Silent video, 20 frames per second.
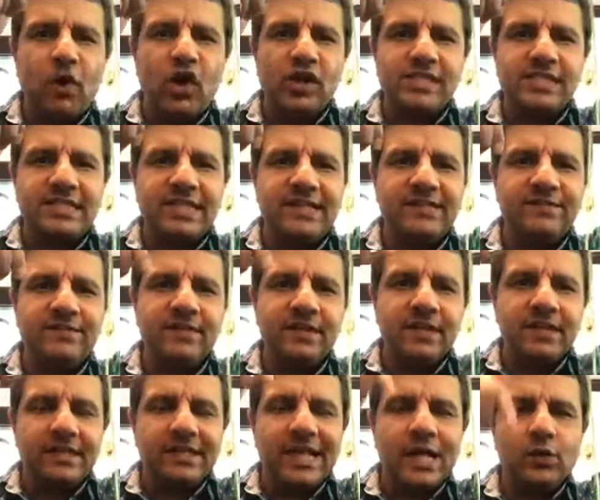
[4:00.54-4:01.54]
positive,
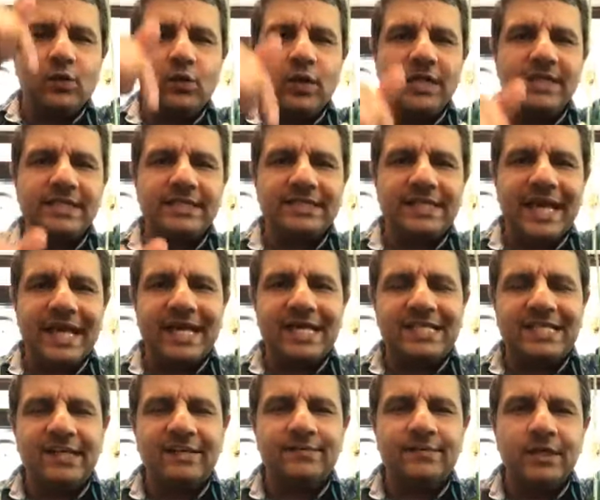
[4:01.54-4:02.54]
downward is
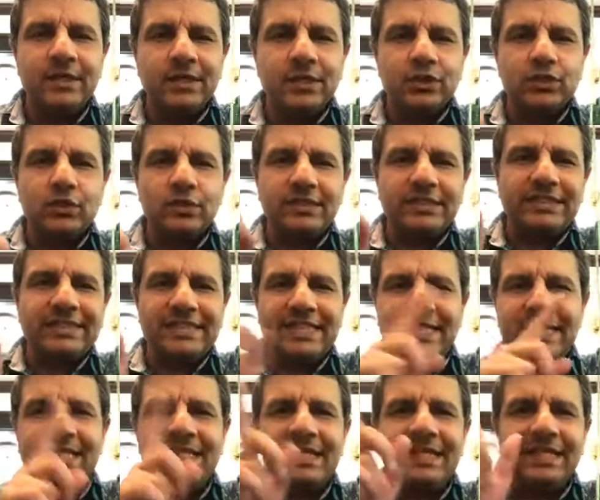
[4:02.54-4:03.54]
negative. So
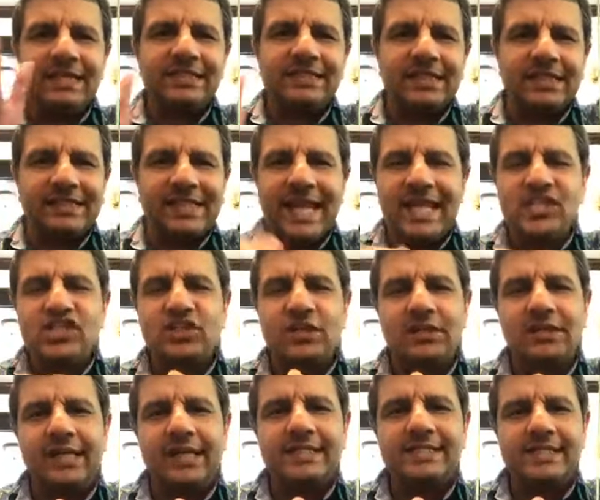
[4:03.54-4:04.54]
T is the
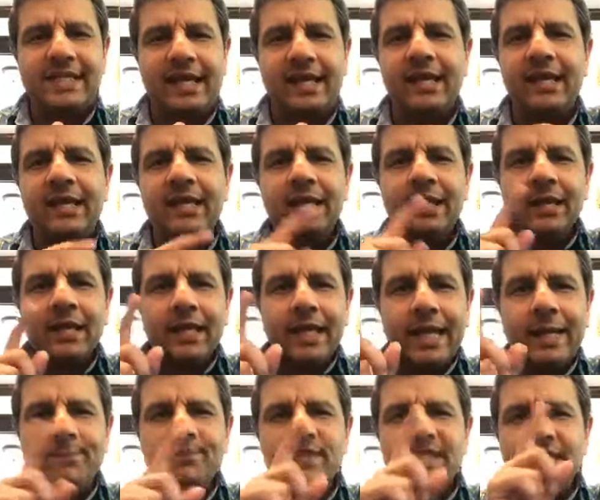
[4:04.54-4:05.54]
tension, let's say,
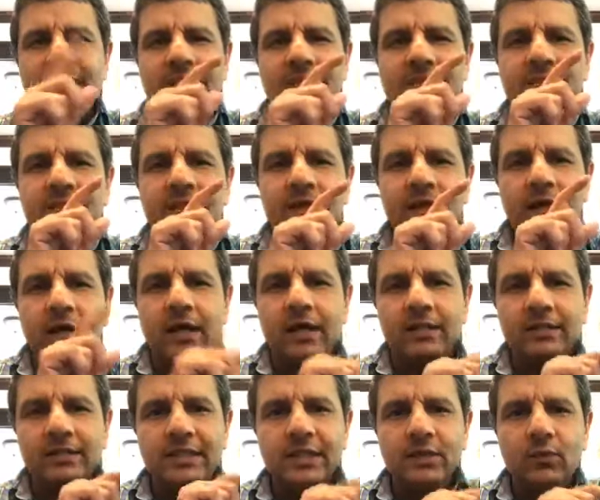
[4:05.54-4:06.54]
mg is
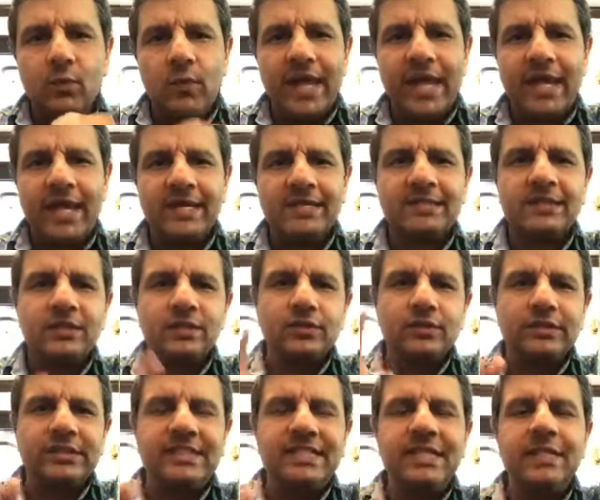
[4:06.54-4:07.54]
the weight,
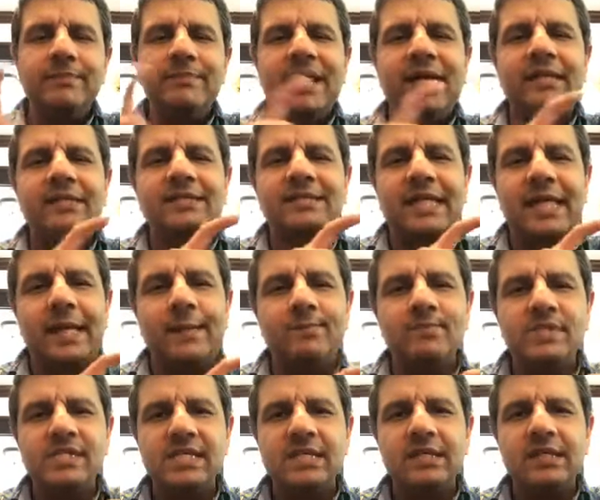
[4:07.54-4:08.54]
so T minus
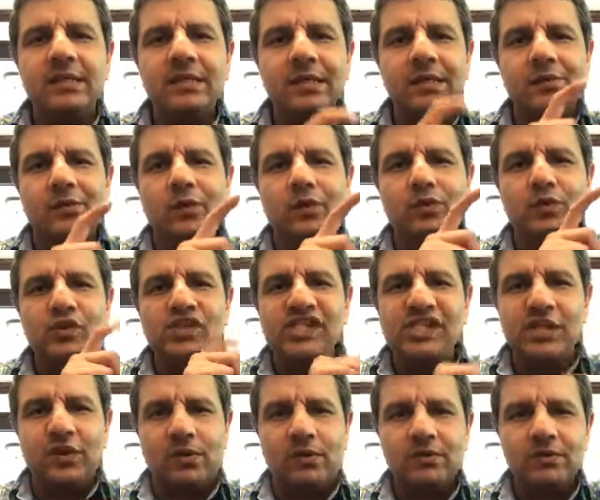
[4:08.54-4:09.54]
mg equal to
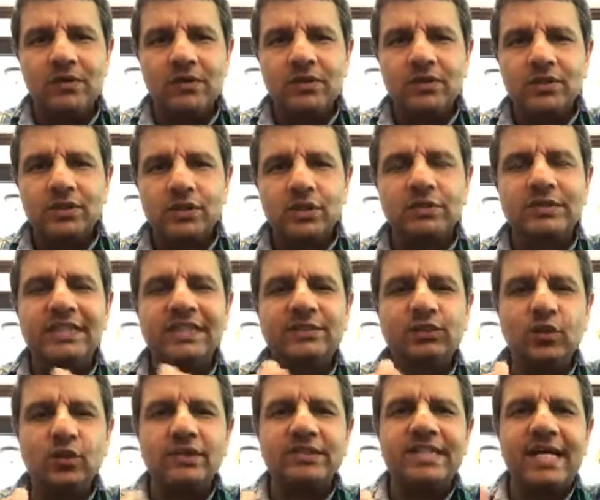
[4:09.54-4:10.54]
0. So
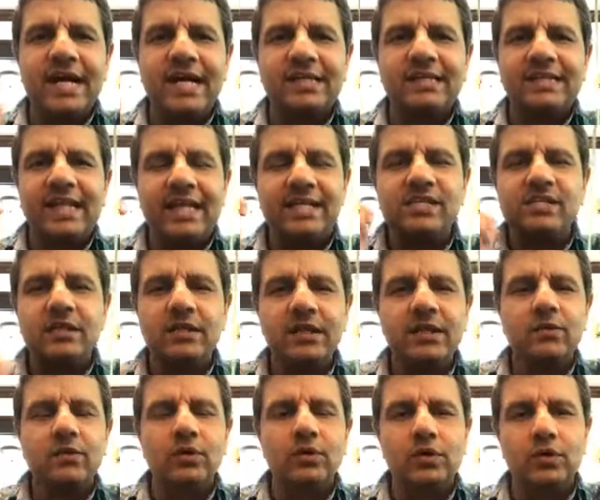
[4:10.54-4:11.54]
this shows that tension
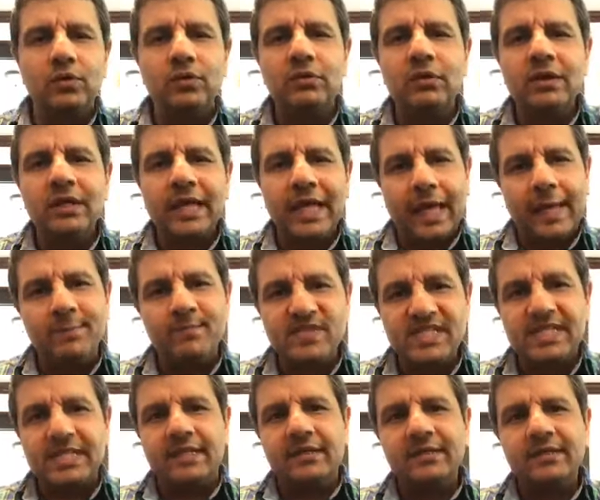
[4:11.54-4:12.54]
equal to
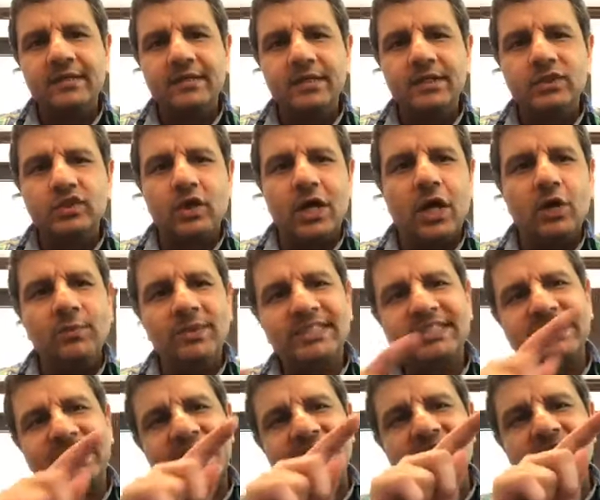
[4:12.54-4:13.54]
mg. So how
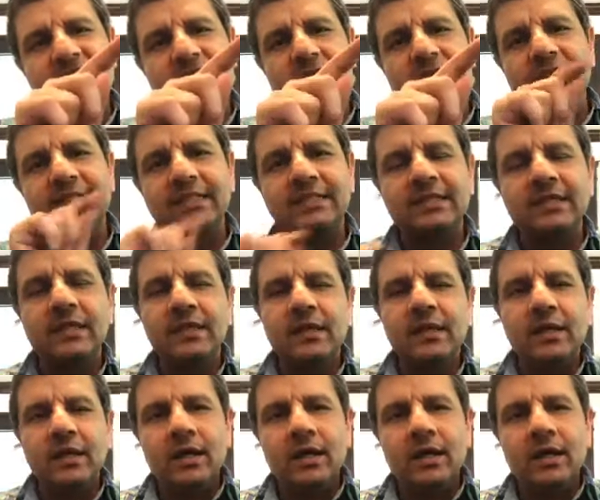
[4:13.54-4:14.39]
much tension on this